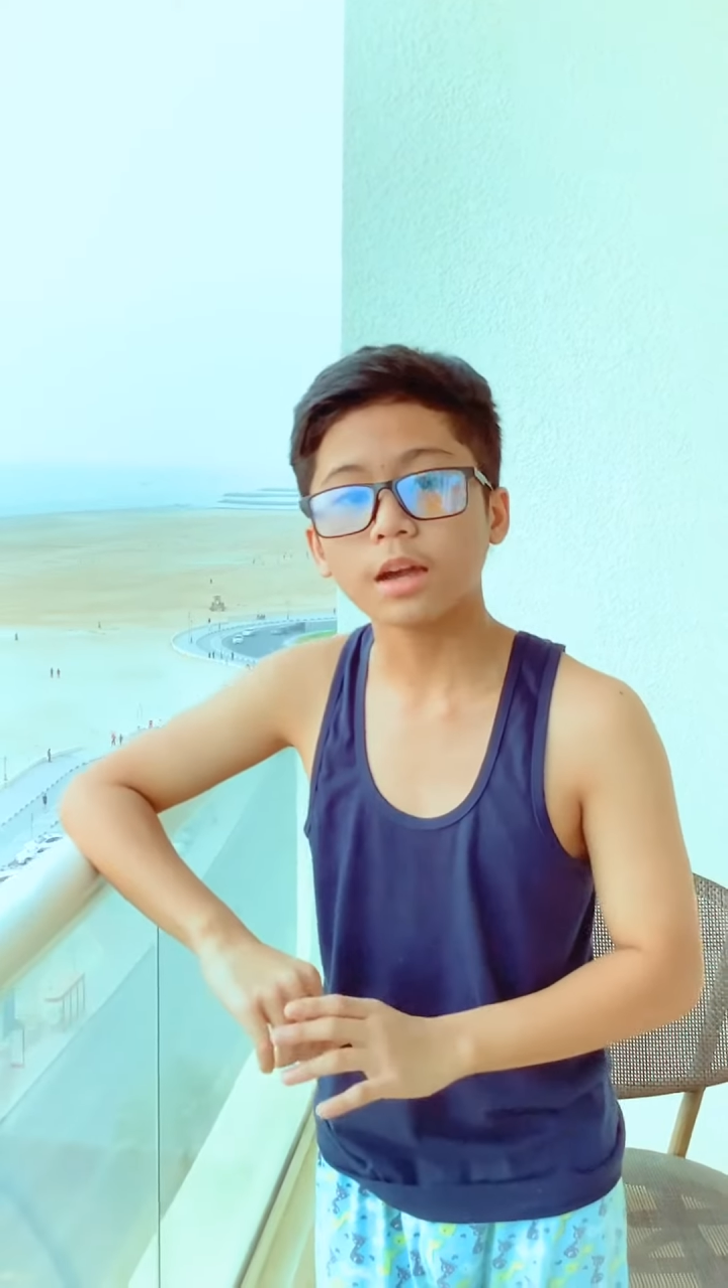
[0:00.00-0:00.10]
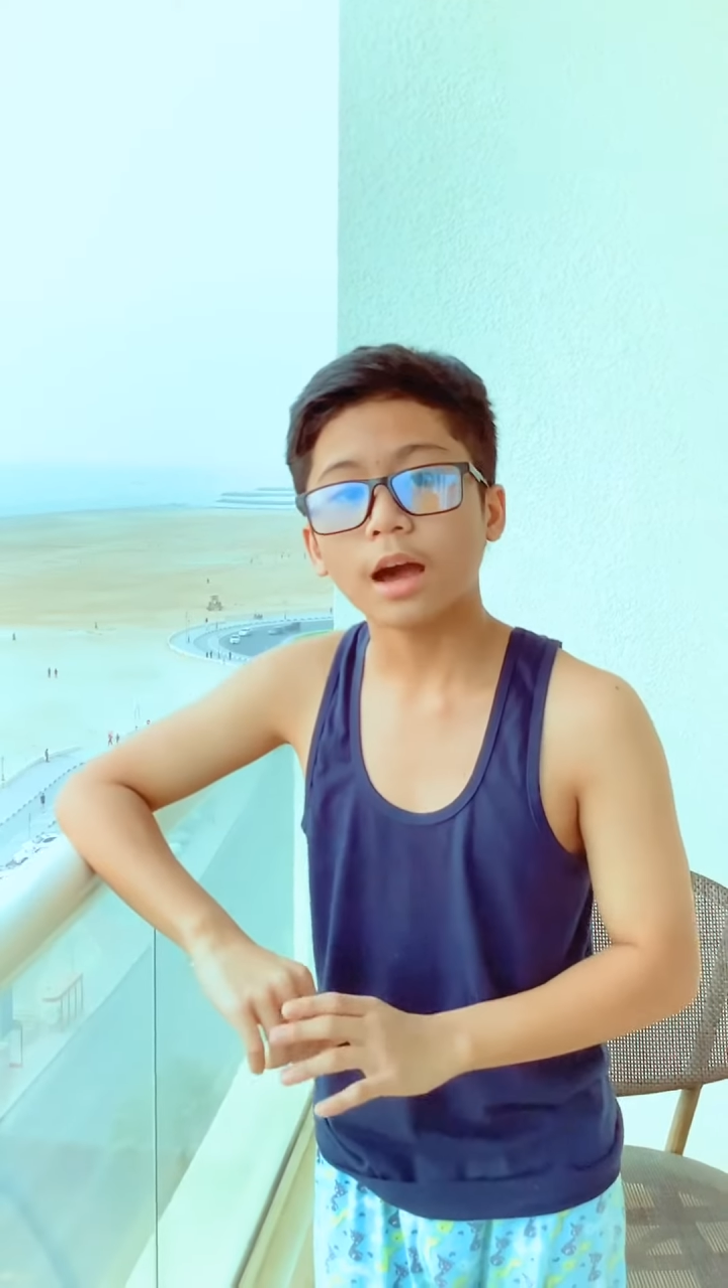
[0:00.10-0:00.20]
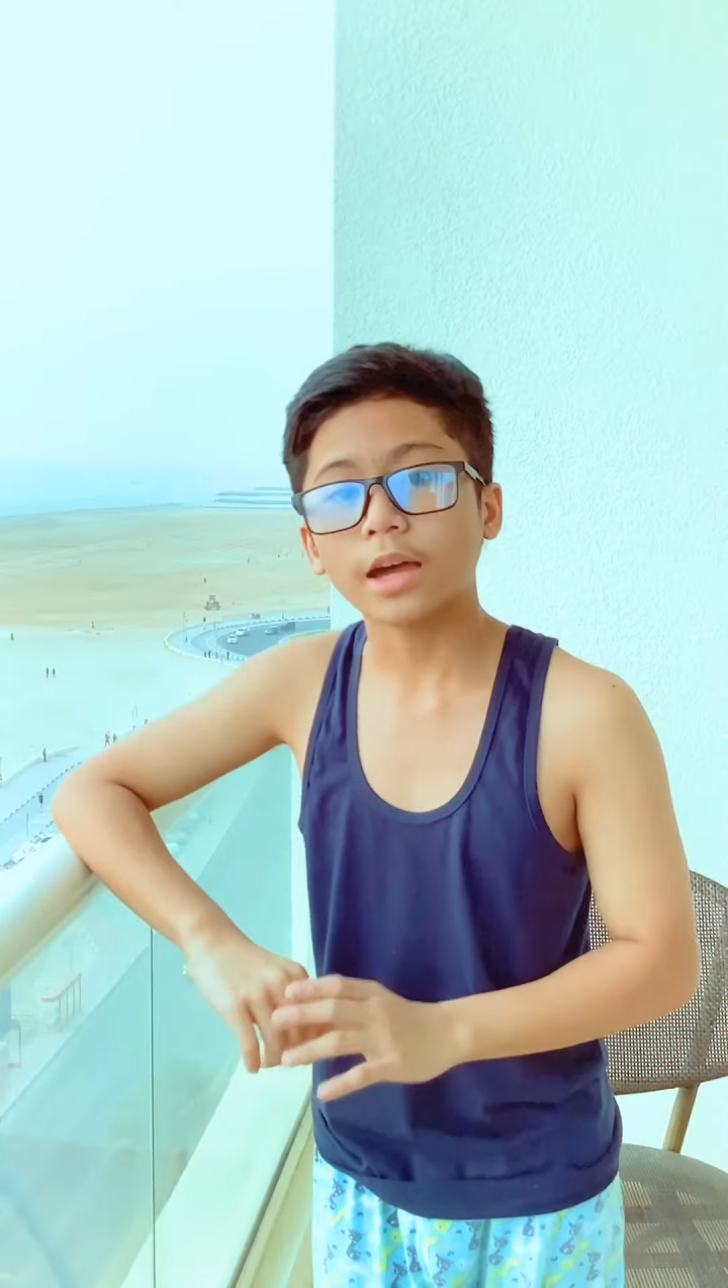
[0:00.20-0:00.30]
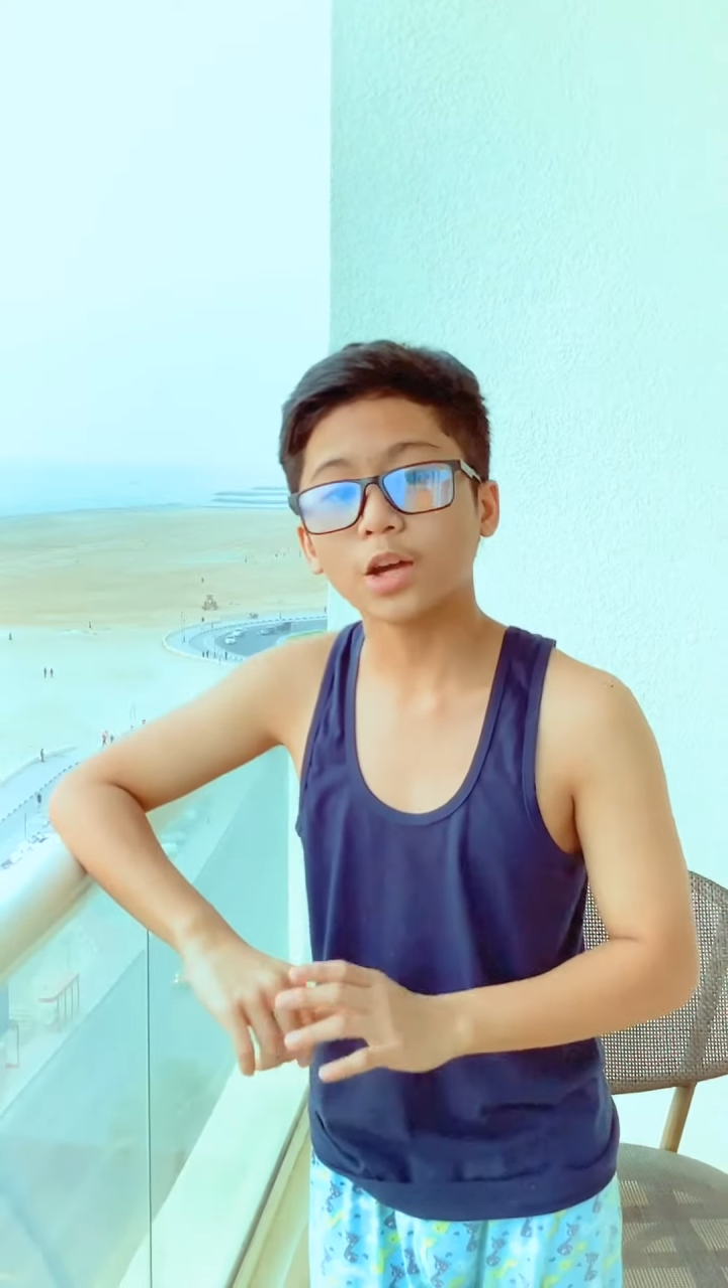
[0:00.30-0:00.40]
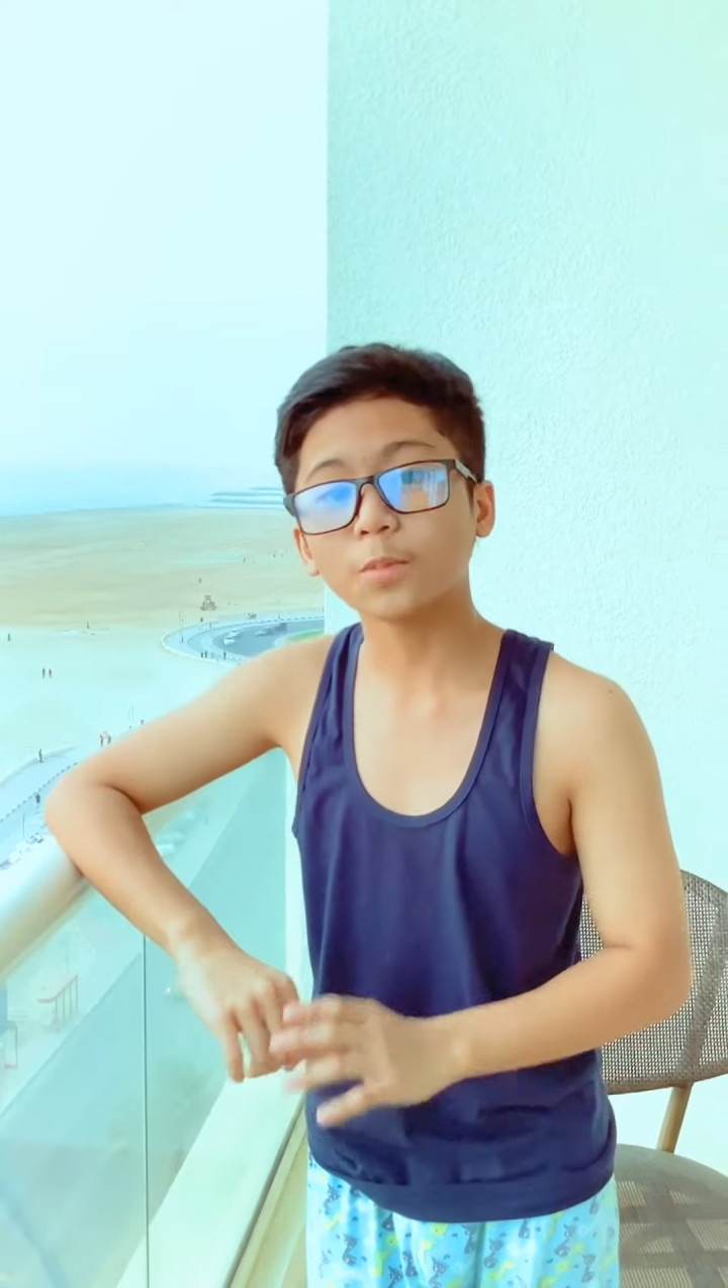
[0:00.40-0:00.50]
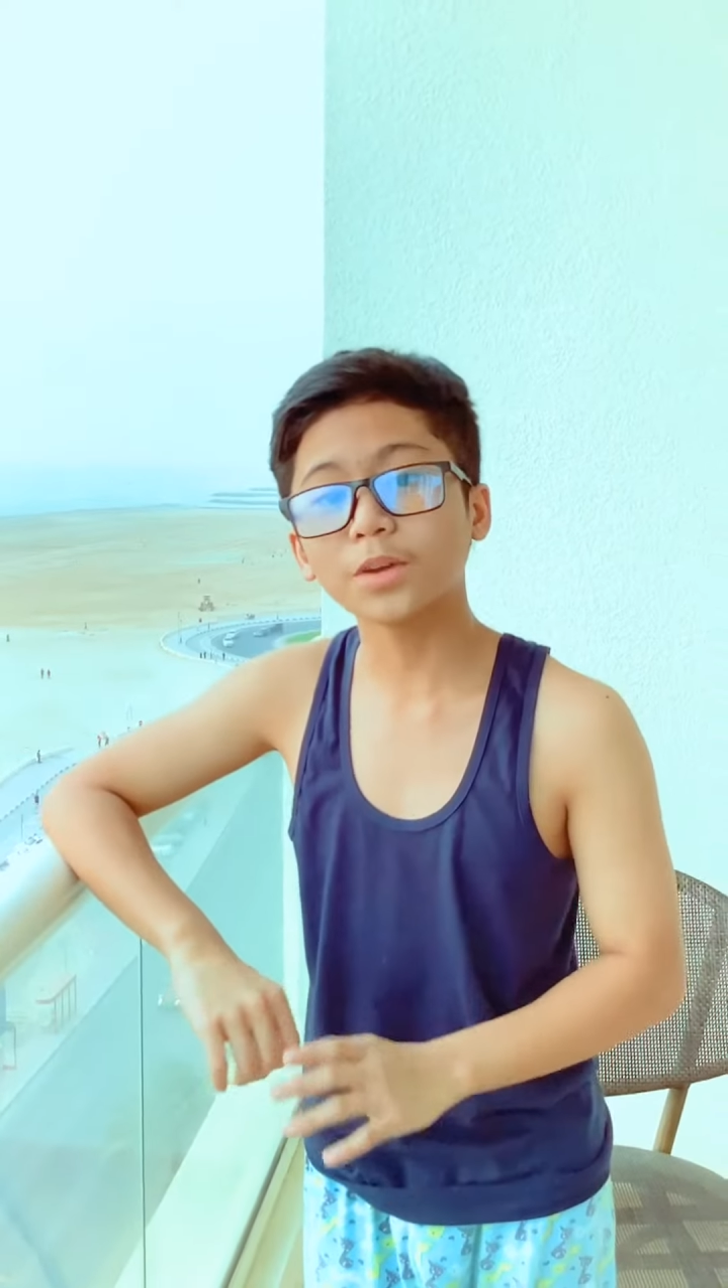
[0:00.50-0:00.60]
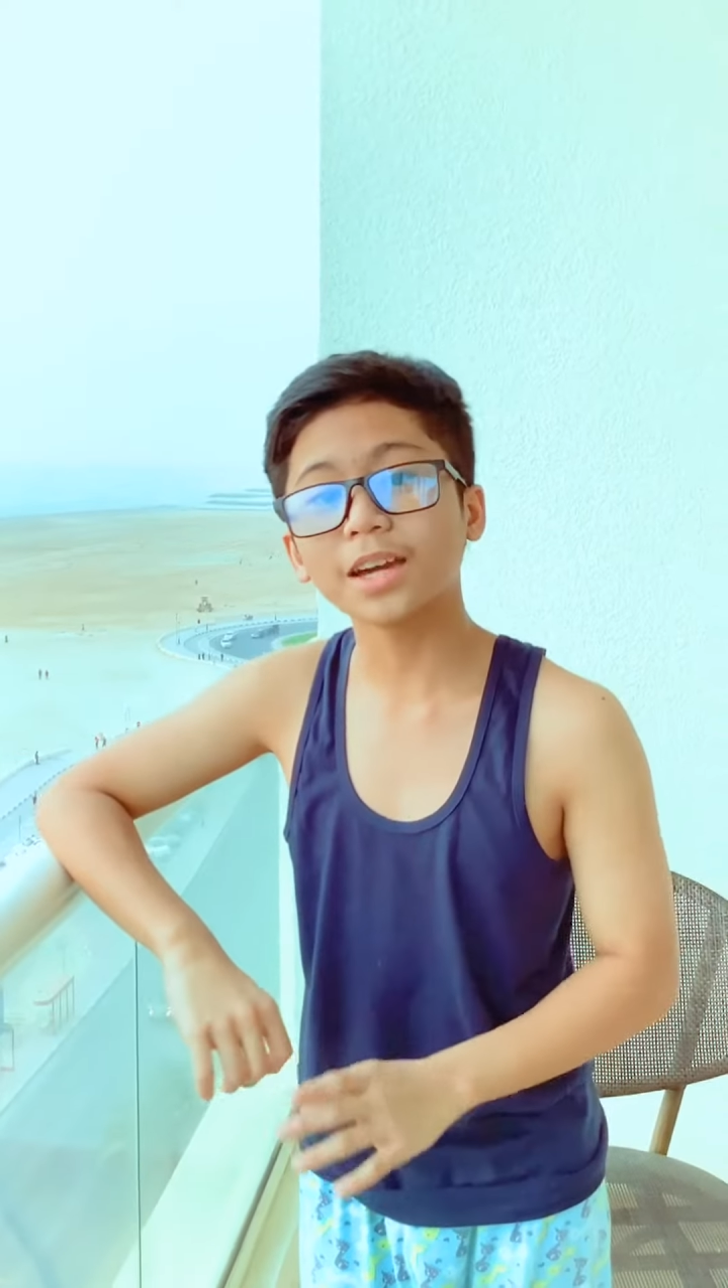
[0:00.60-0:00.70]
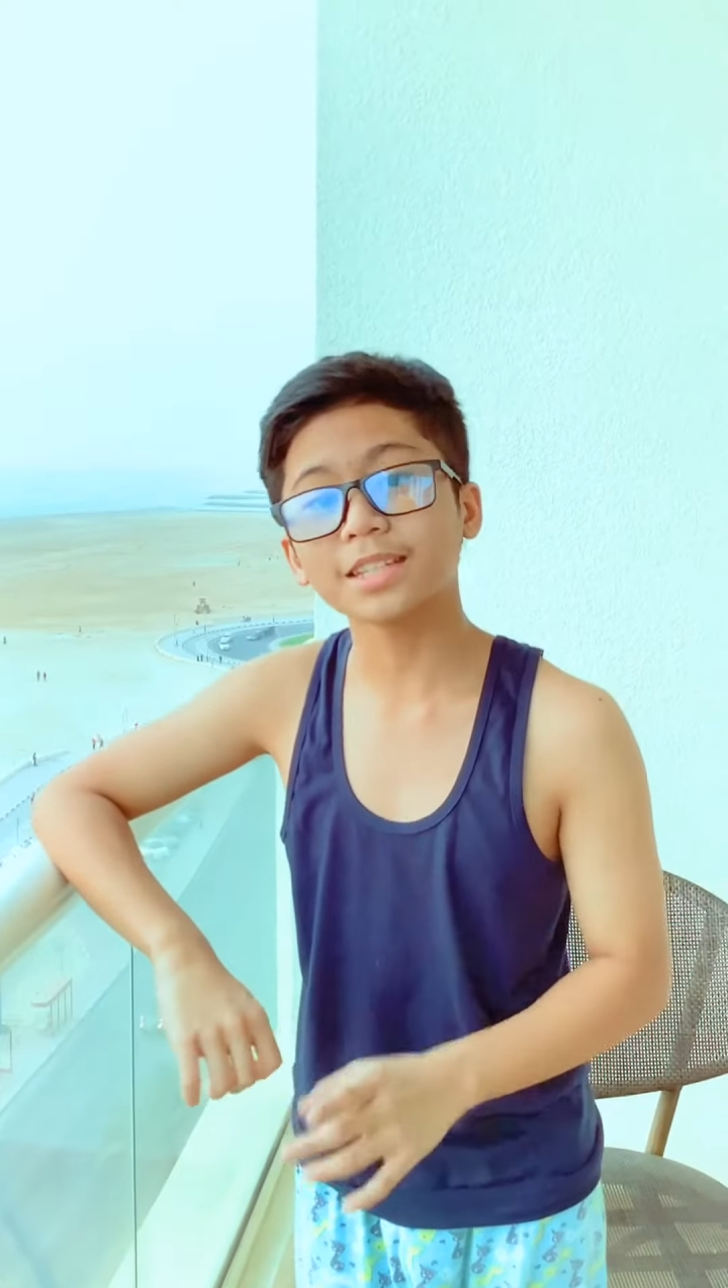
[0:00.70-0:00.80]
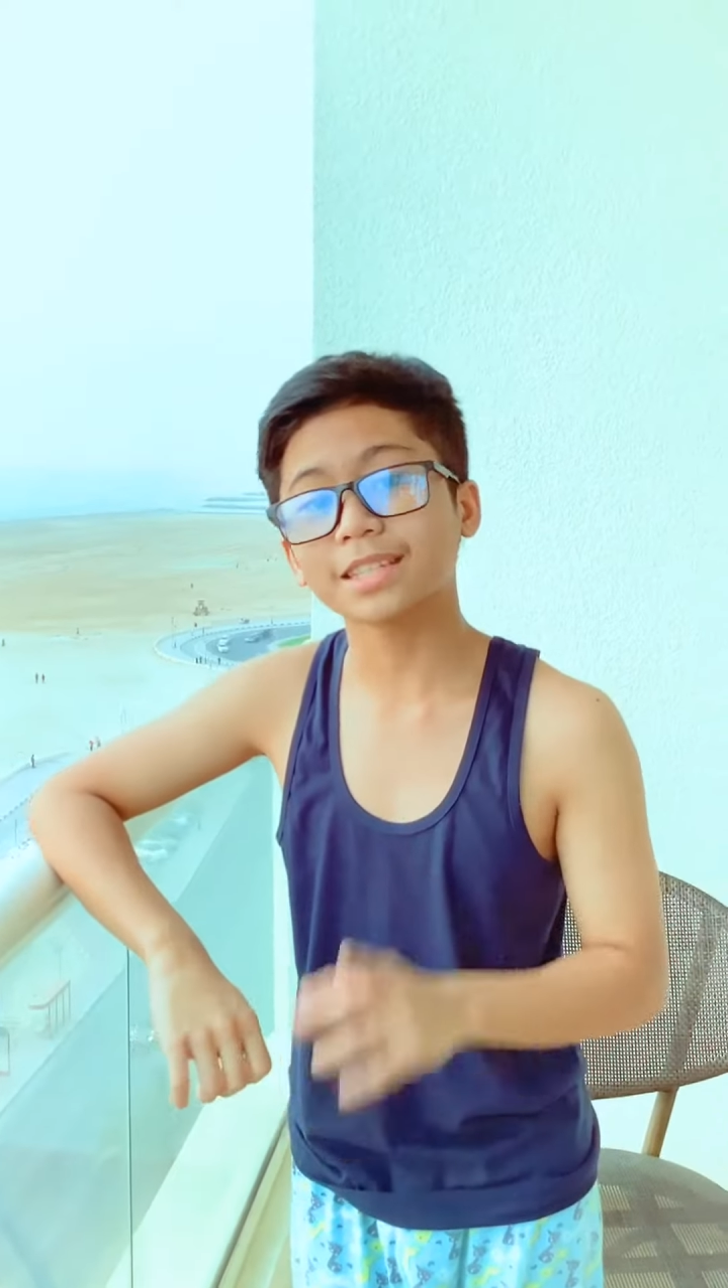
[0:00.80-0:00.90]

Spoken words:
I hope you guys